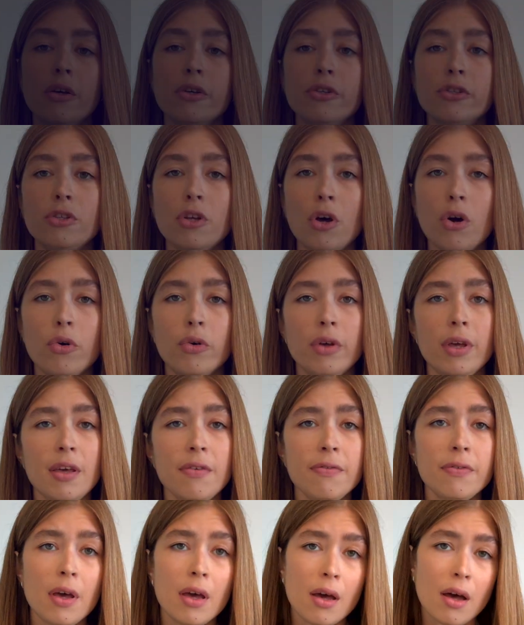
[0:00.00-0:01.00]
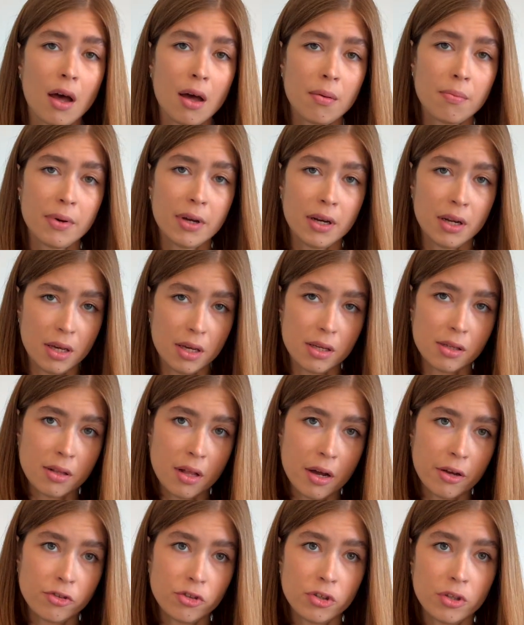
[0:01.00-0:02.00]
So, if a company is
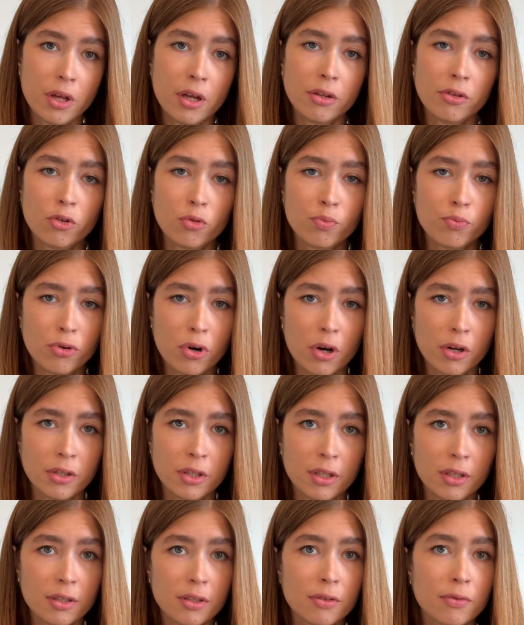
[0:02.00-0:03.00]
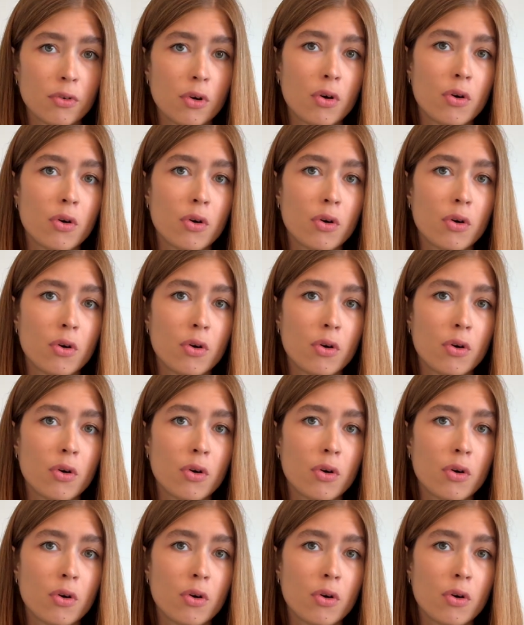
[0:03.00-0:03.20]
launching a new product